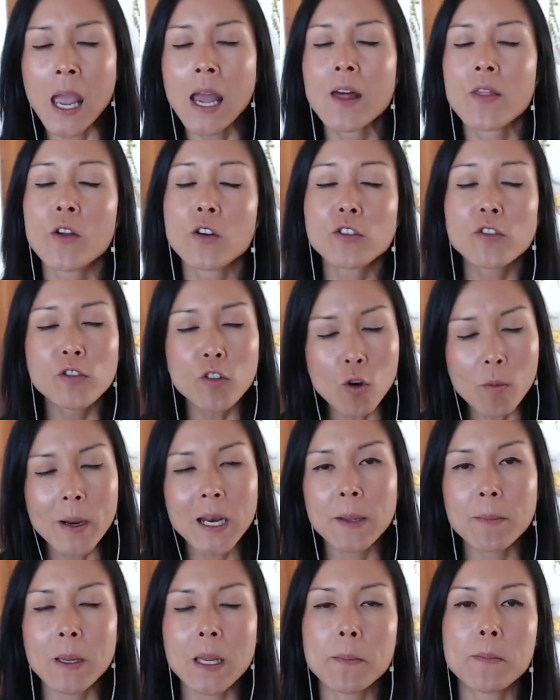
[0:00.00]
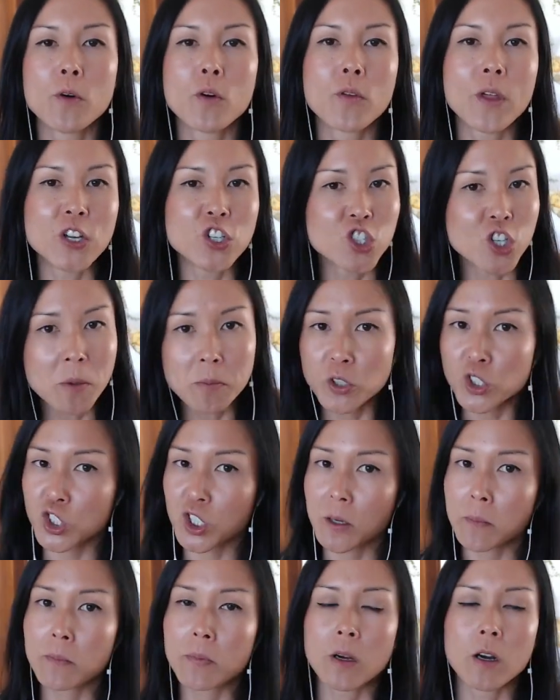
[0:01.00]
There's so many people that jump
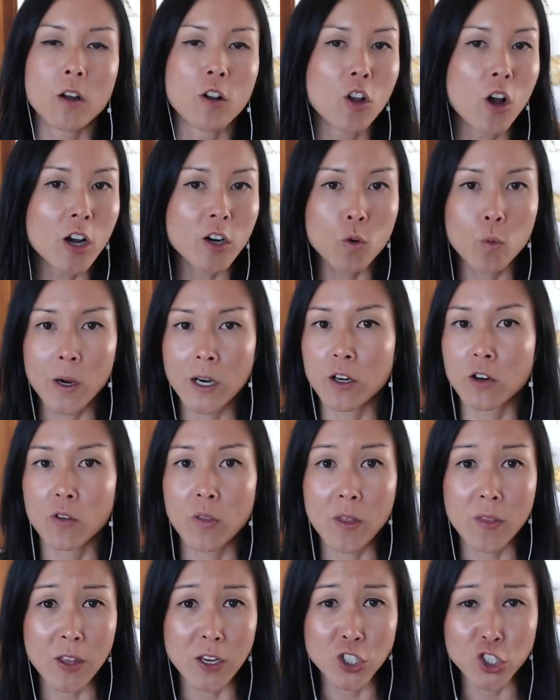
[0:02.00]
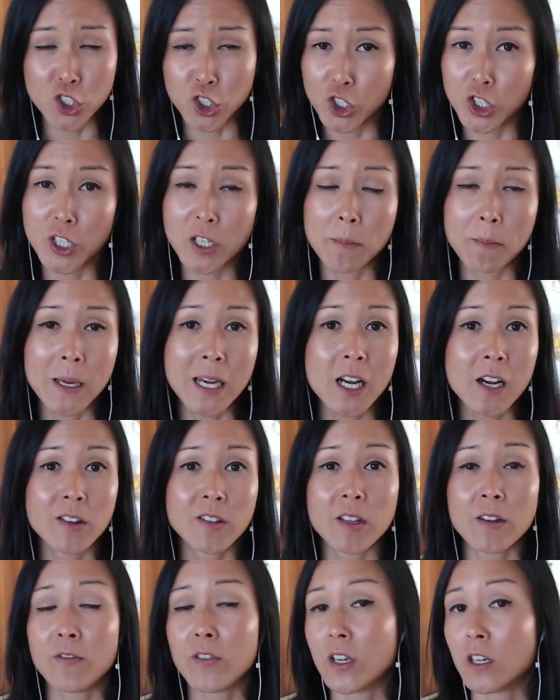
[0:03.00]
ship a lot quicker than they should because
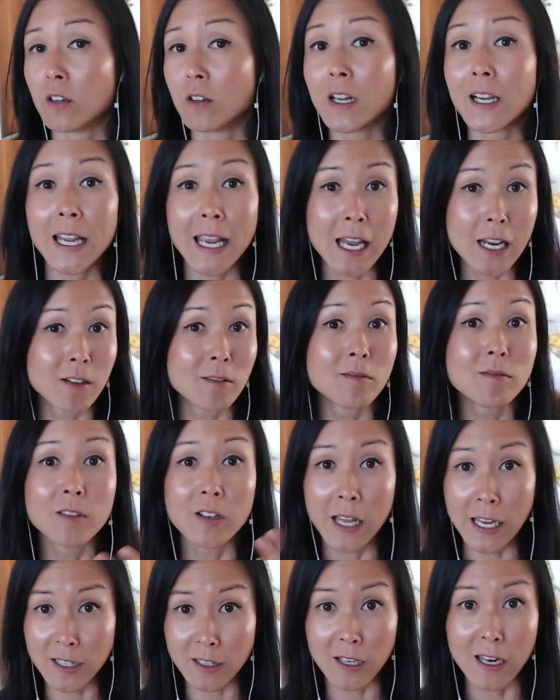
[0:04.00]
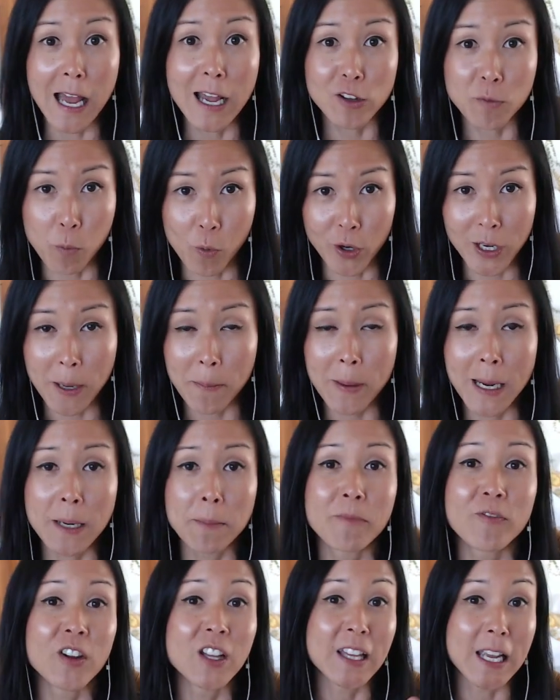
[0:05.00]
they feel, again, like the last point I made,
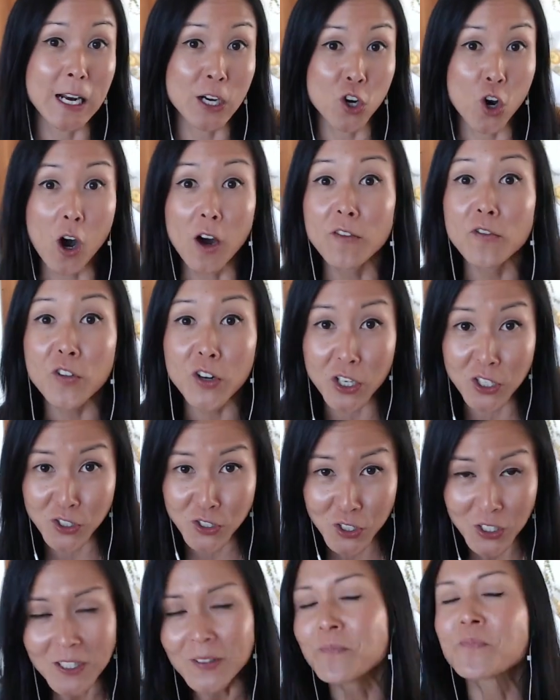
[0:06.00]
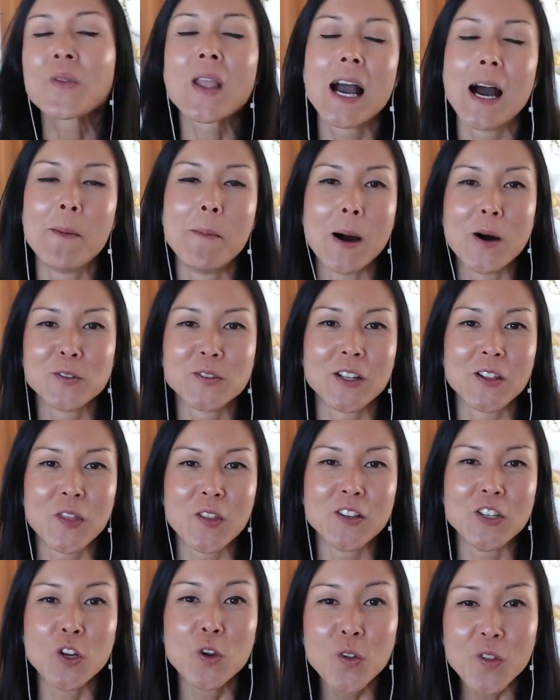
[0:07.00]
feeling unconfident about the
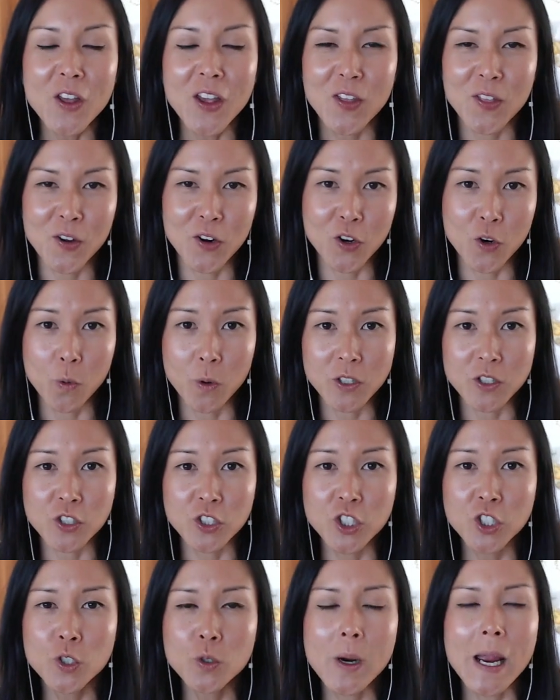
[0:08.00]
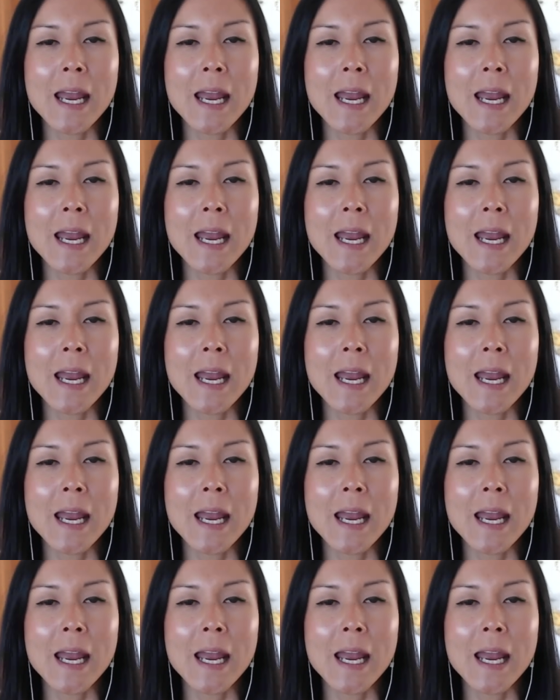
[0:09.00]
new thing they're going to do.